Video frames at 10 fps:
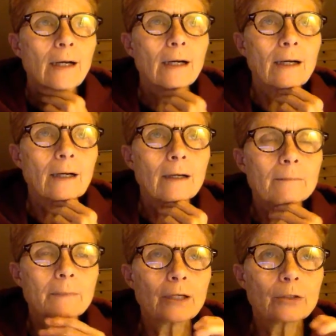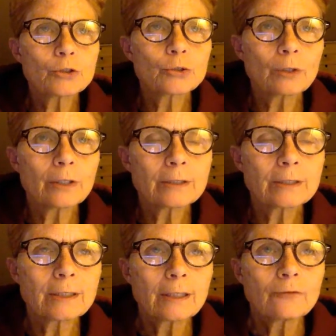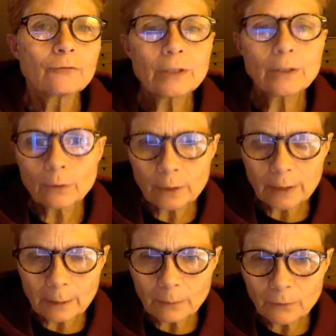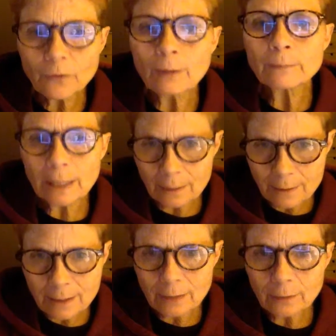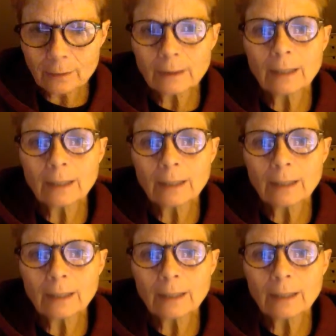a short video clip from Dan Siegel.